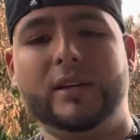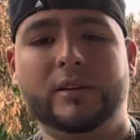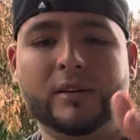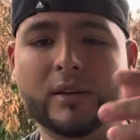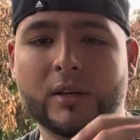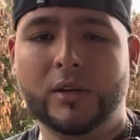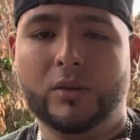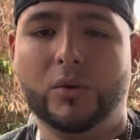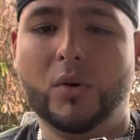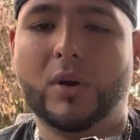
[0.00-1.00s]
and
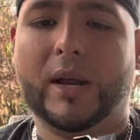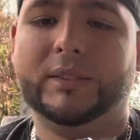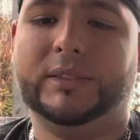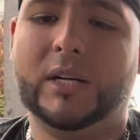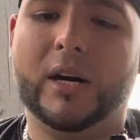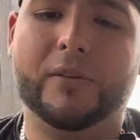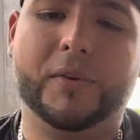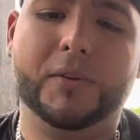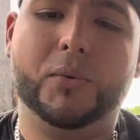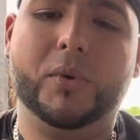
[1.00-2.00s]
do all kind of stuff,
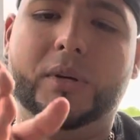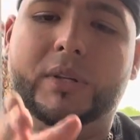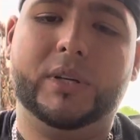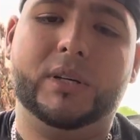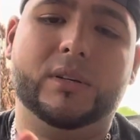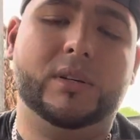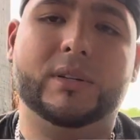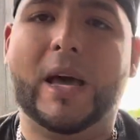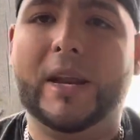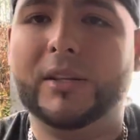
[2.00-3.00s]
and you want the
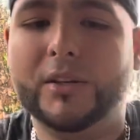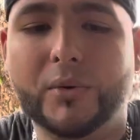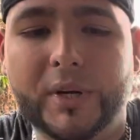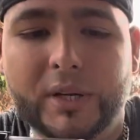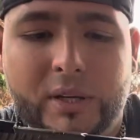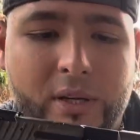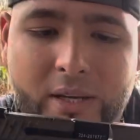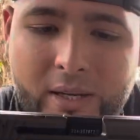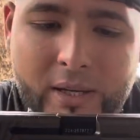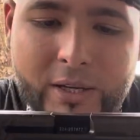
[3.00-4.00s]
90-degree
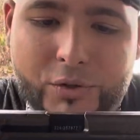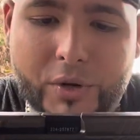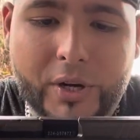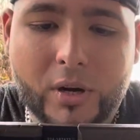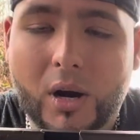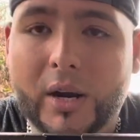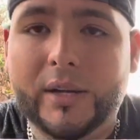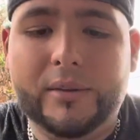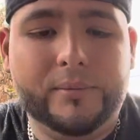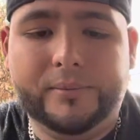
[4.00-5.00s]
trigger on
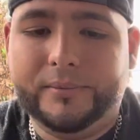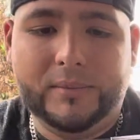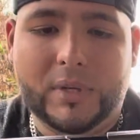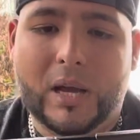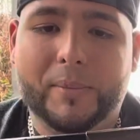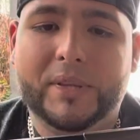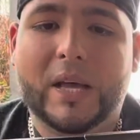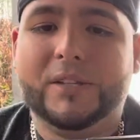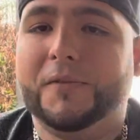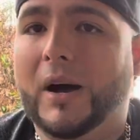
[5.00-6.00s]
it. I mean,
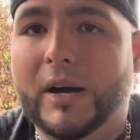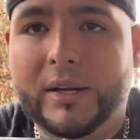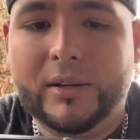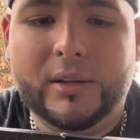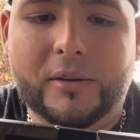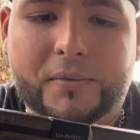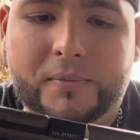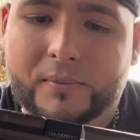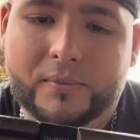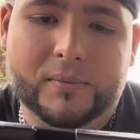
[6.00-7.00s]
that's fine. If
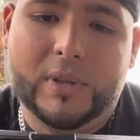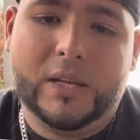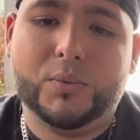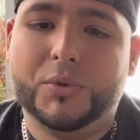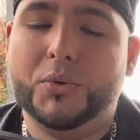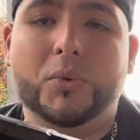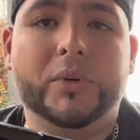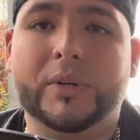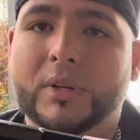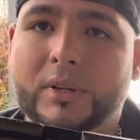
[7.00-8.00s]
that's what you
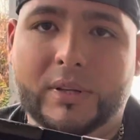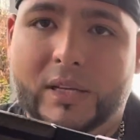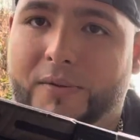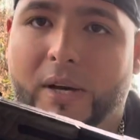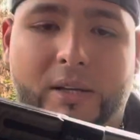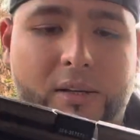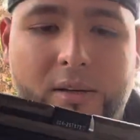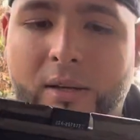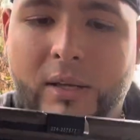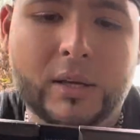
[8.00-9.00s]
want, that's fine.
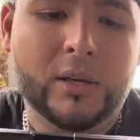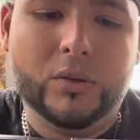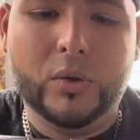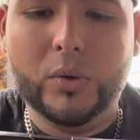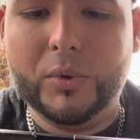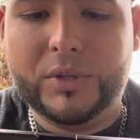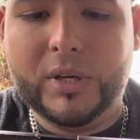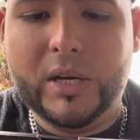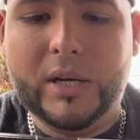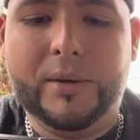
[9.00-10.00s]
Do it with your
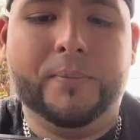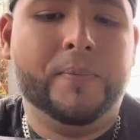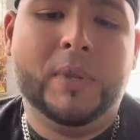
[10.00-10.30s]
gun.